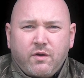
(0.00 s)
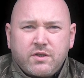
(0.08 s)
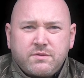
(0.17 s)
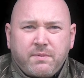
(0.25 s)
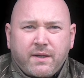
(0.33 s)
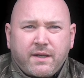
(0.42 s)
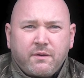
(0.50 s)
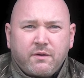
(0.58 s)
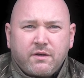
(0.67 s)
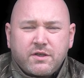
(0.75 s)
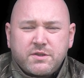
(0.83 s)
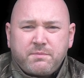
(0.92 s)
rods back out
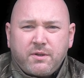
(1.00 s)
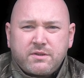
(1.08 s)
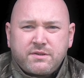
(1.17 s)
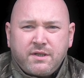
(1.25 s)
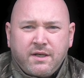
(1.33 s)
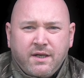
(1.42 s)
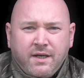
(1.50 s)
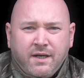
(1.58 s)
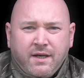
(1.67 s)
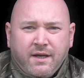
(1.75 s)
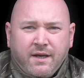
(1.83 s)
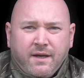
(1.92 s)
on their spots.
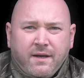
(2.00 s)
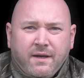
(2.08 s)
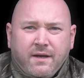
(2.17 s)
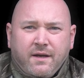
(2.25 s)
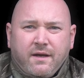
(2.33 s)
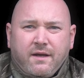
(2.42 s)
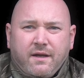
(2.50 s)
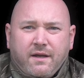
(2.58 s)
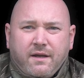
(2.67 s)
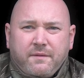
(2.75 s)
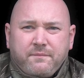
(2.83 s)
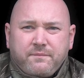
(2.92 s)
All
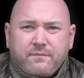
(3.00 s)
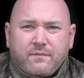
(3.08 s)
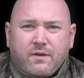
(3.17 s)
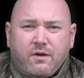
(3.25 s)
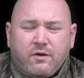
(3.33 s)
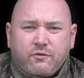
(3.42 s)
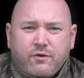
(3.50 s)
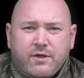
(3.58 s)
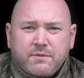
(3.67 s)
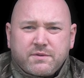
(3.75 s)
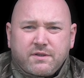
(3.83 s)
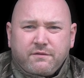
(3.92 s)
3 of
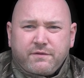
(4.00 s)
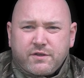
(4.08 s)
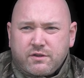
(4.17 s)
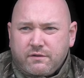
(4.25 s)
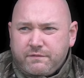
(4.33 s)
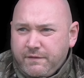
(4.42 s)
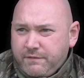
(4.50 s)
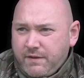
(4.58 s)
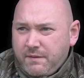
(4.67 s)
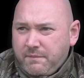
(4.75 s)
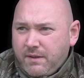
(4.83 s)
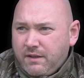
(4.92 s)
them still fishing on
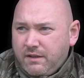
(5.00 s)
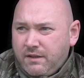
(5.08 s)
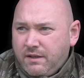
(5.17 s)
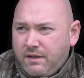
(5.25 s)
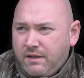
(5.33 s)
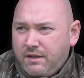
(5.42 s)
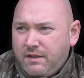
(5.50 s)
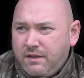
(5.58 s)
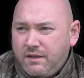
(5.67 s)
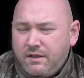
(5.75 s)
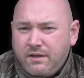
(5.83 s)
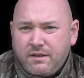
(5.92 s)
15mm
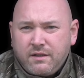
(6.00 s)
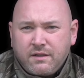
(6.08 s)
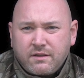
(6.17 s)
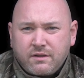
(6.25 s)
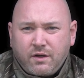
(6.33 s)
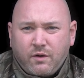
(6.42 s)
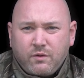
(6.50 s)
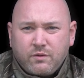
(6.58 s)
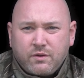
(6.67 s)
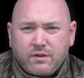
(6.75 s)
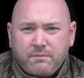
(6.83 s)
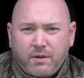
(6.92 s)

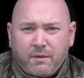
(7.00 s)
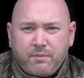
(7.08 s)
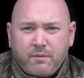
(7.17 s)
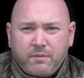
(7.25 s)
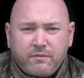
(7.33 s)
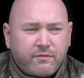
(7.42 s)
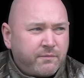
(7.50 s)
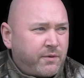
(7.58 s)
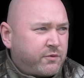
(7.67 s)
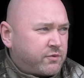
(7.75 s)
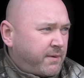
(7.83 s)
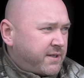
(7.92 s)
code pop-up from
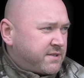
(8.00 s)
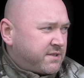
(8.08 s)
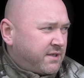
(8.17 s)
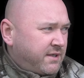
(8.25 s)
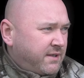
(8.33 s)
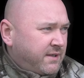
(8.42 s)
neutral baits.